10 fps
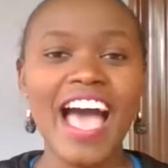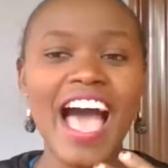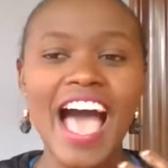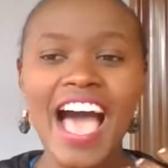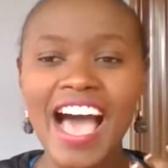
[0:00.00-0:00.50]

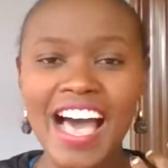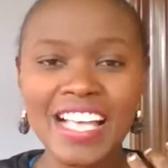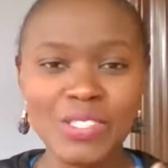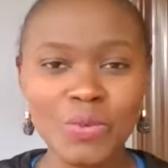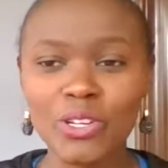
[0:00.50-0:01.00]

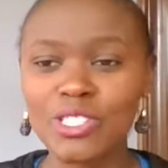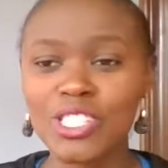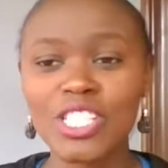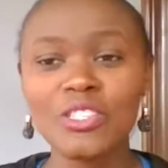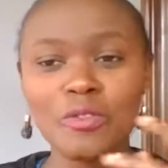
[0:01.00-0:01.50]
As we
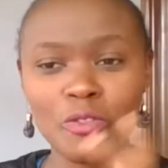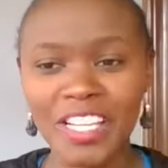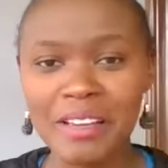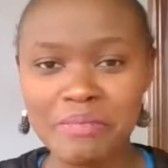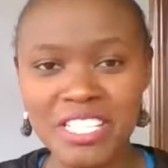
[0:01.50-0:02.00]
continue,
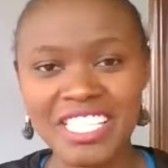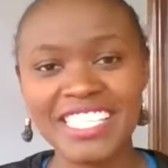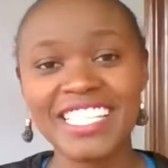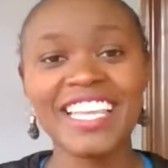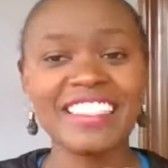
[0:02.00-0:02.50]
feel
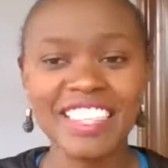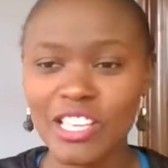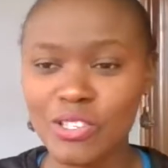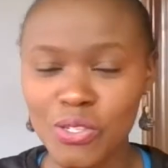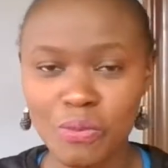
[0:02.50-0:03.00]
appreciated, and thank
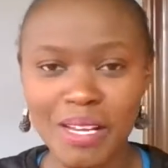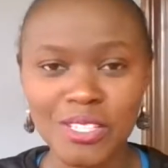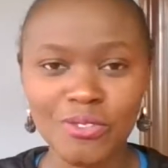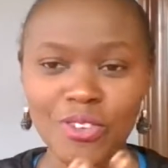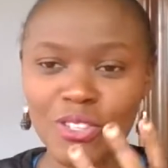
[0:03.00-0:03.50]
you so
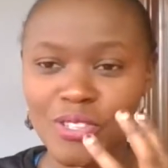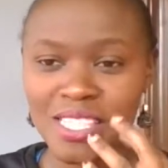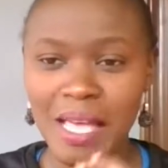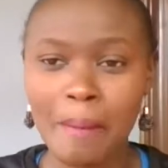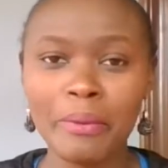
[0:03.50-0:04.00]
much for your
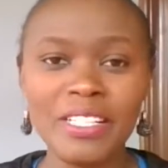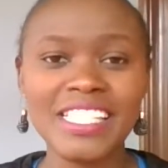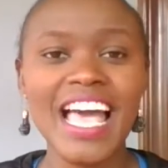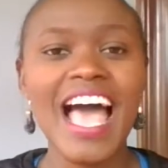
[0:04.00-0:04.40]
support.